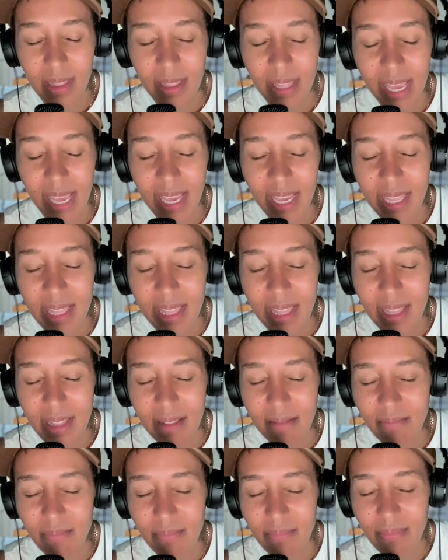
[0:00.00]
that
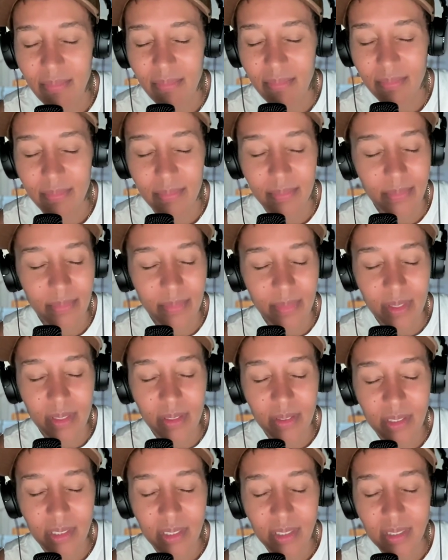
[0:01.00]

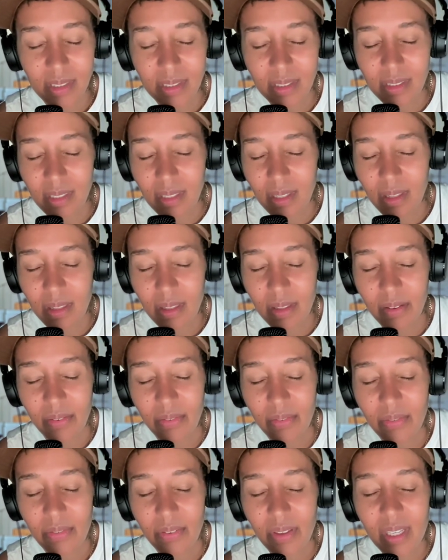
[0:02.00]
just the
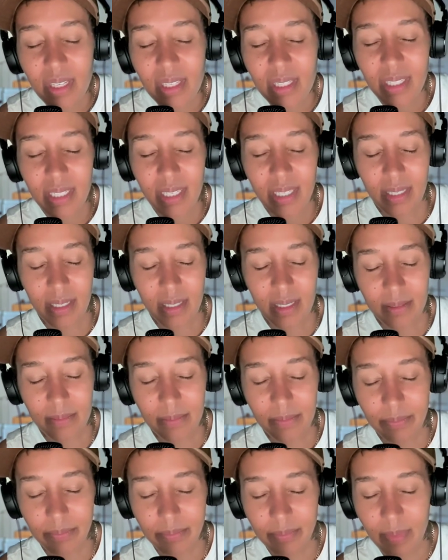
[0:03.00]
feeling
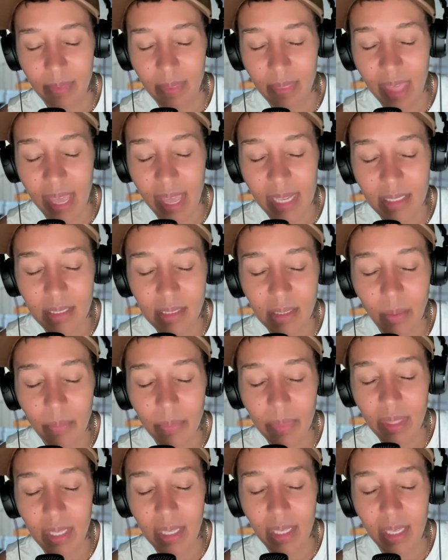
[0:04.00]
that
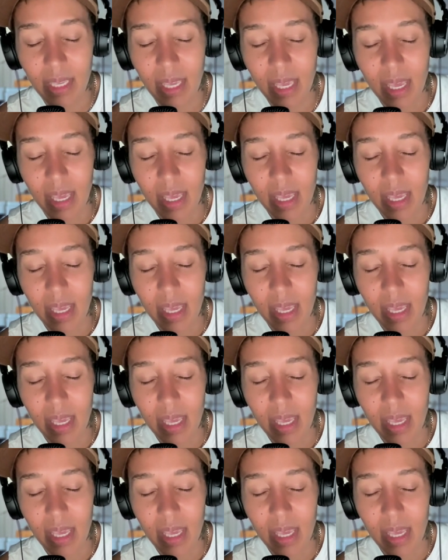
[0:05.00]
something